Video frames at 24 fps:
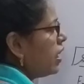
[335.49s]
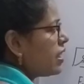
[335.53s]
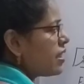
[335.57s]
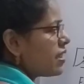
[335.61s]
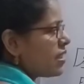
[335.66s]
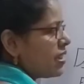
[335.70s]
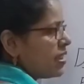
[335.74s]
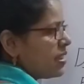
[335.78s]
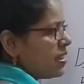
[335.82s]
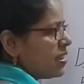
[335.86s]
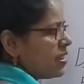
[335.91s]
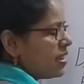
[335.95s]
it
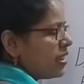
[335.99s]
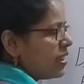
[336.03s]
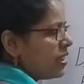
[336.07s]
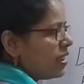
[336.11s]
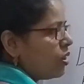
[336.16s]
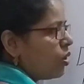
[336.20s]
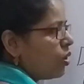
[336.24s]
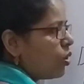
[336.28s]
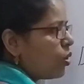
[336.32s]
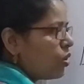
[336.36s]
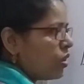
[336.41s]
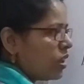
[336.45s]
contains
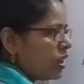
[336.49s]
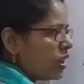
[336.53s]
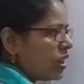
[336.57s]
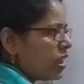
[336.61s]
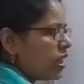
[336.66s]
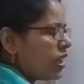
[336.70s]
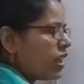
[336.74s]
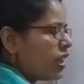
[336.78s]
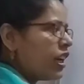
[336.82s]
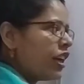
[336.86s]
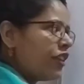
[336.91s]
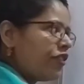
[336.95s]

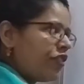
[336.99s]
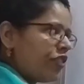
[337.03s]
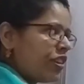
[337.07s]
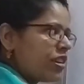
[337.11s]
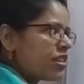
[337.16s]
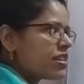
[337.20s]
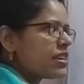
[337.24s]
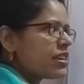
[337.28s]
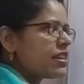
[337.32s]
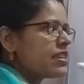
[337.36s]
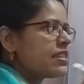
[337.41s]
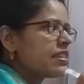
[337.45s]
only, if
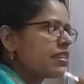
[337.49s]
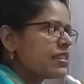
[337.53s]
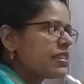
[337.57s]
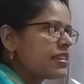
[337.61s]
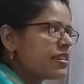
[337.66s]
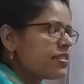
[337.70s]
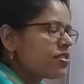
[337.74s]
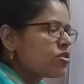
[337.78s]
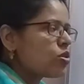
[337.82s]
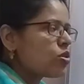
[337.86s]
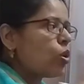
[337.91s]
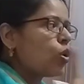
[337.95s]
it
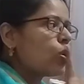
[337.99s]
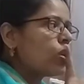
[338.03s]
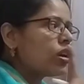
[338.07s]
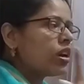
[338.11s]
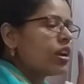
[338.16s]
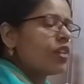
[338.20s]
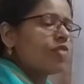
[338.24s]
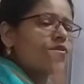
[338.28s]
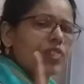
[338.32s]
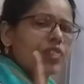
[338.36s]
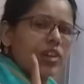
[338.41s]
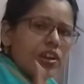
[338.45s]
contains
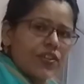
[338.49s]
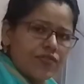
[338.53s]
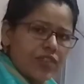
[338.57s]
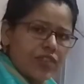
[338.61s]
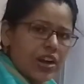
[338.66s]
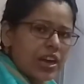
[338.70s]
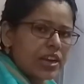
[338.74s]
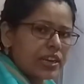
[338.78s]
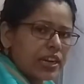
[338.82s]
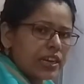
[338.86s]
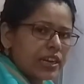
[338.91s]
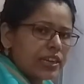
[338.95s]
only one
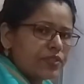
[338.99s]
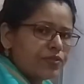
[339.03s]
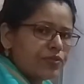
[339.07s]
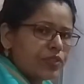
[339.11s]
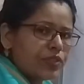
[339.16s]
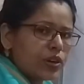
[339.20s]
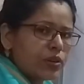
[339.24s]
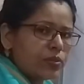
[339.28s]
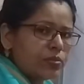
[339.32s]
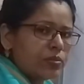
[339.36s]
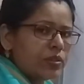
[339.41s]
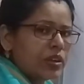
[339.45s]
finite
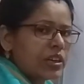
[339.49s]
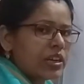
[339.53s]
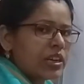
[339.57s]
verb,